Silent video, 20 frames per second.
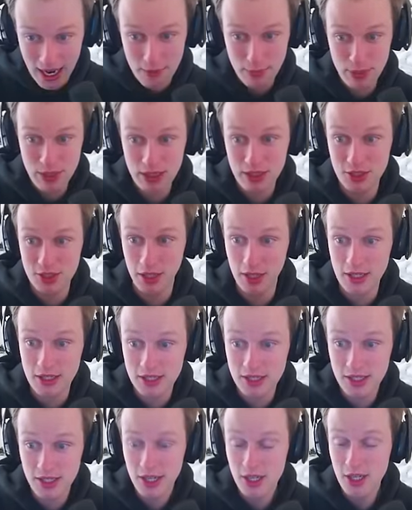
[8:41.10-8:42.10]
P
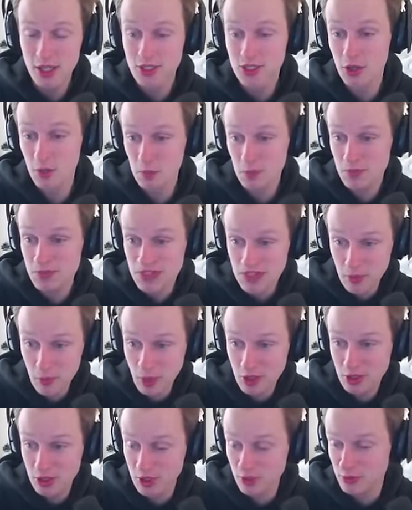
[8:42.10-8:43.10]
address. So
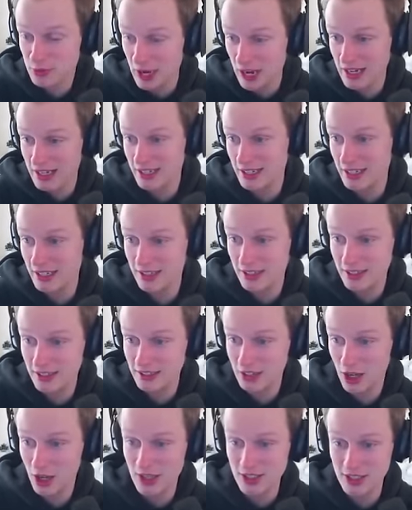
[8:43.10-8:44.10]
someone could have gotten it,
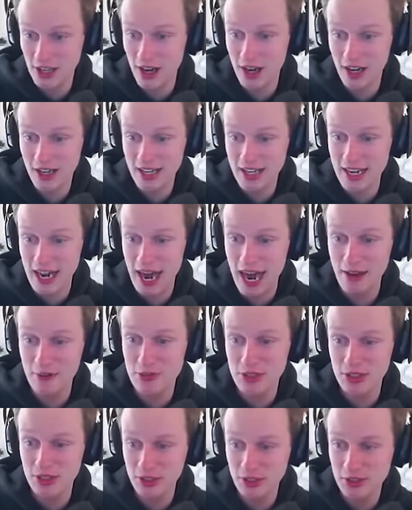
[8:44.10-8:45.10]
logged on, and
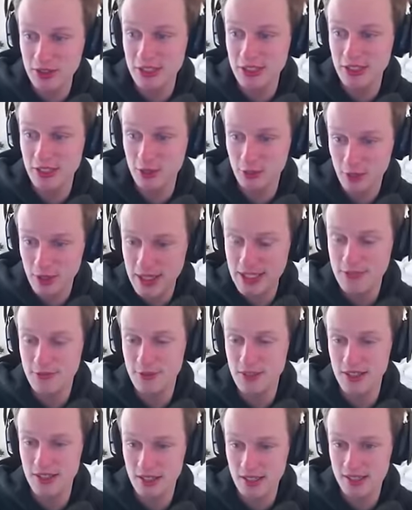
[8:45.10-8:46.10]
absolutely
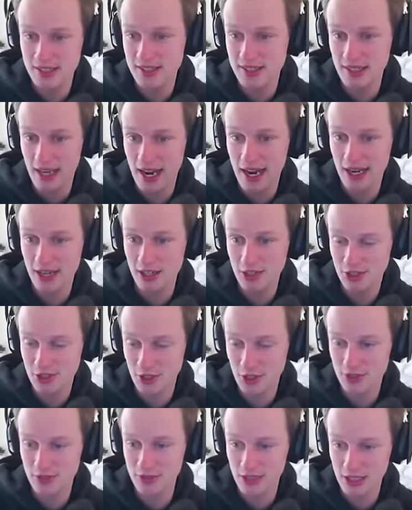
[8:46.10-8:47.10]
griefed this entire
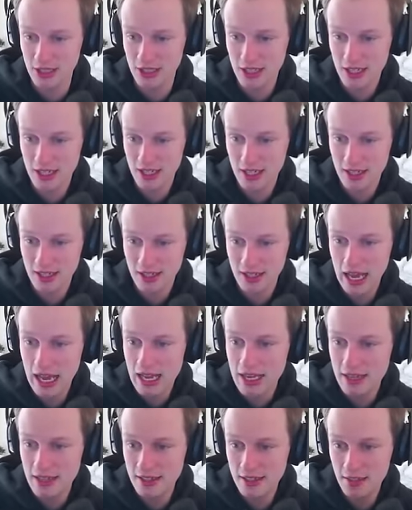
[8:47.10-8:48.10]
server.
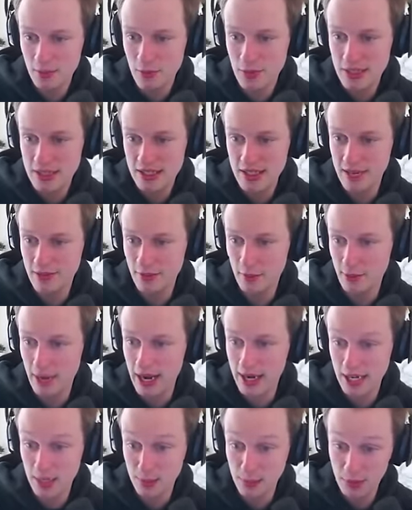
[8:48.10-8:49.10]
And we didn't have a
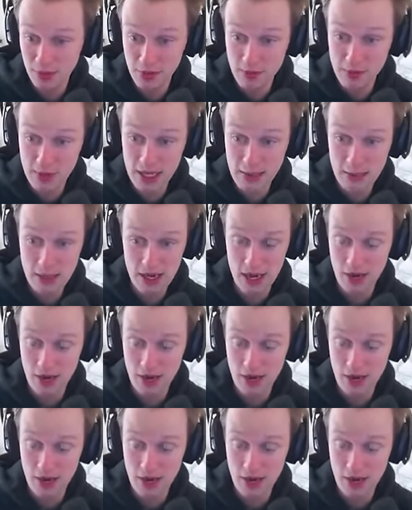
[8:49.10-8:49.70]
backup of it, maybe?